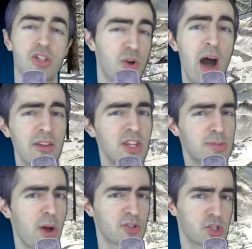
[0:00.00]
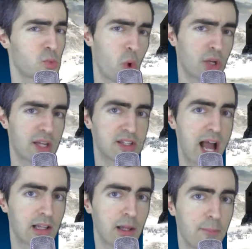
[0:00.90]
All right, so how do these puzzles work
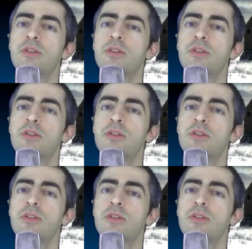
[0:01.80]
exactly?